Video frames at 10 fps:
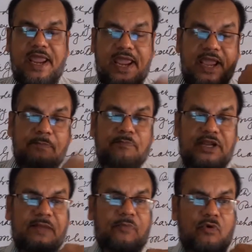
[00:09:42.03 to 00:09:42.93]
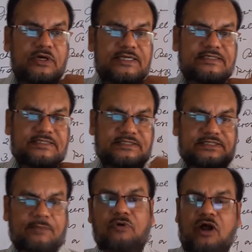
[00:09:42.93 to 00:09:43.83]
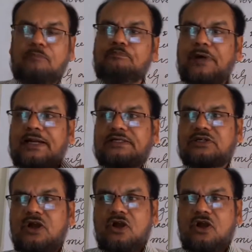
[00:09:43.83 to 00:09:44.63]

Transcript: everybody's development,